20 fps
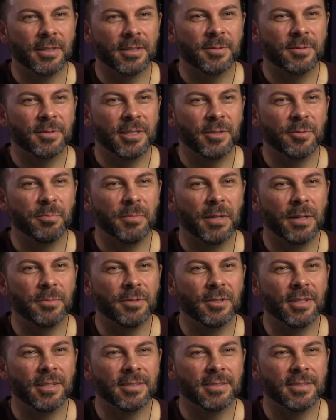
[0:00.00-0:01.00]
That's what he would
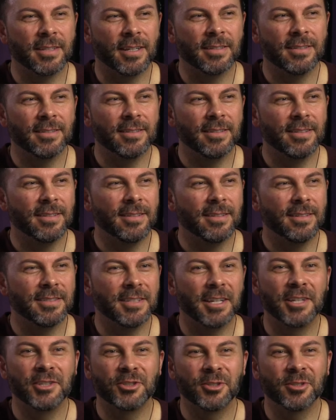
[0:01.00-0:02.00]
mumble on set
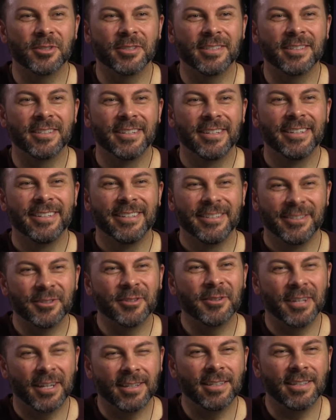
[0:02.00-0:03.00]
intentionally
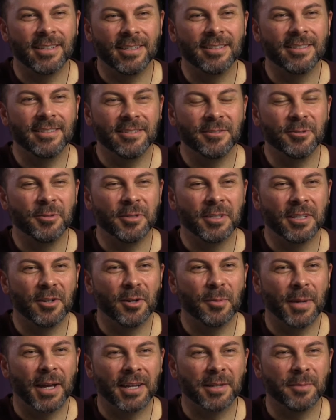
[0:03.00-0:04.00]
so that he knew he could
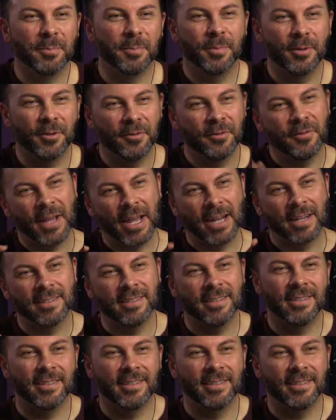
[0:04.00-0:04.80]
go back and perfect